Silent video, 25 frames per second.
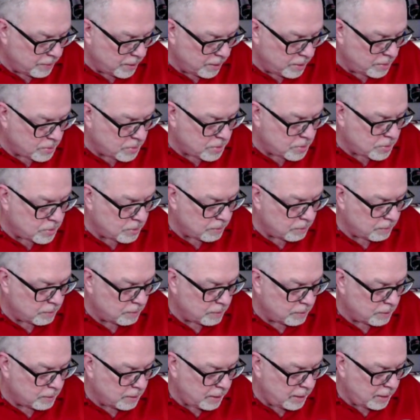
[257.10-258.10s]
this
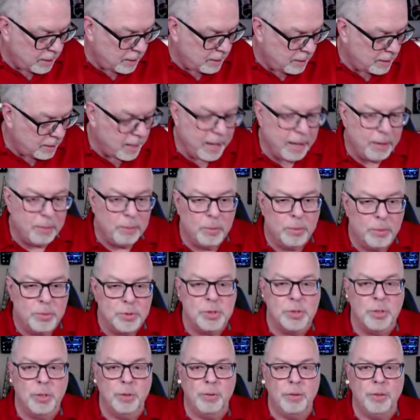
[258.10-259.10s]
and I will
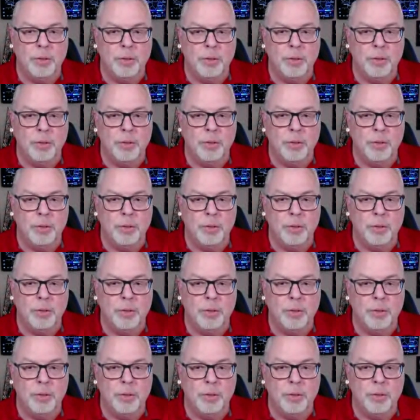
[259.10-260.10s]
show you just
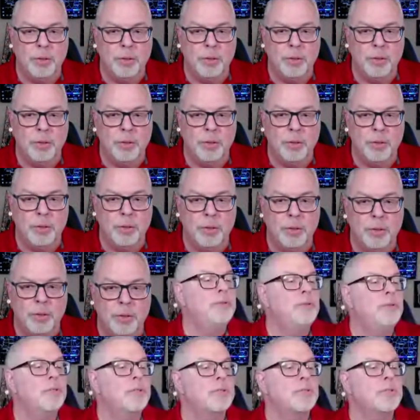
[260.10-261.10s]
to
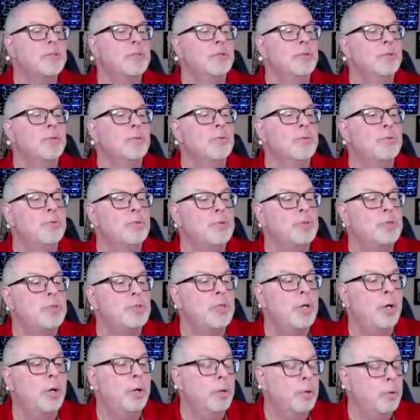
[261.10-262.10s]
just to
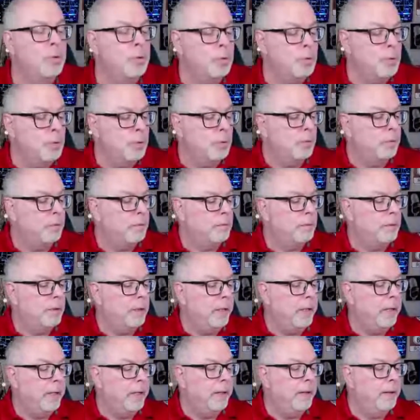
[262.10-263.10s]
show.
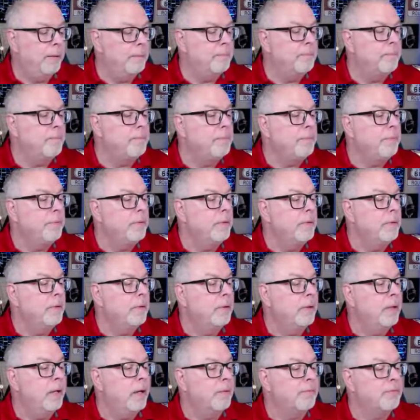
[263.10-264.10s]
Um,
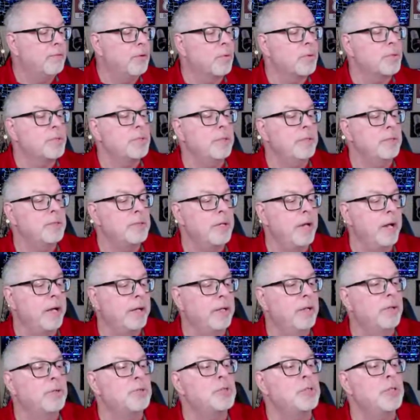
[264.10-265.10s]
of course, it's not
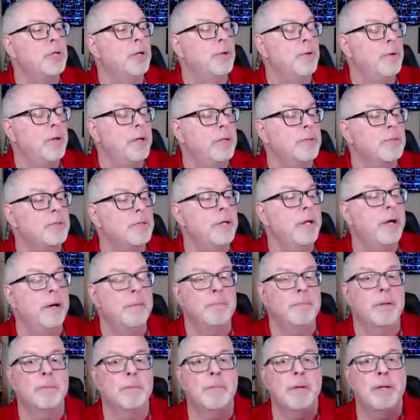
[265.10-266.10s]
going to show his
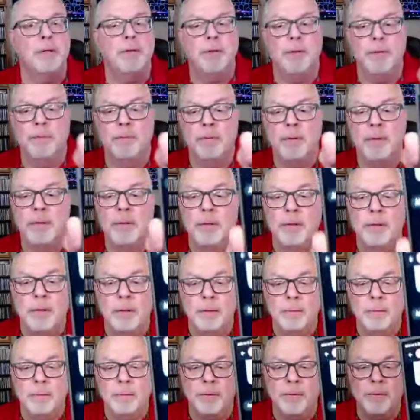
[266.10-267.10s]
number, but
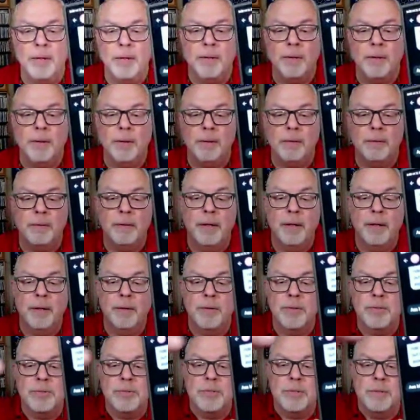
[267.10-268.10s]
but there
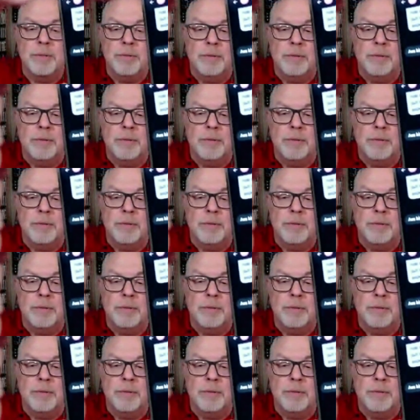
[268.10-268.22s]
there is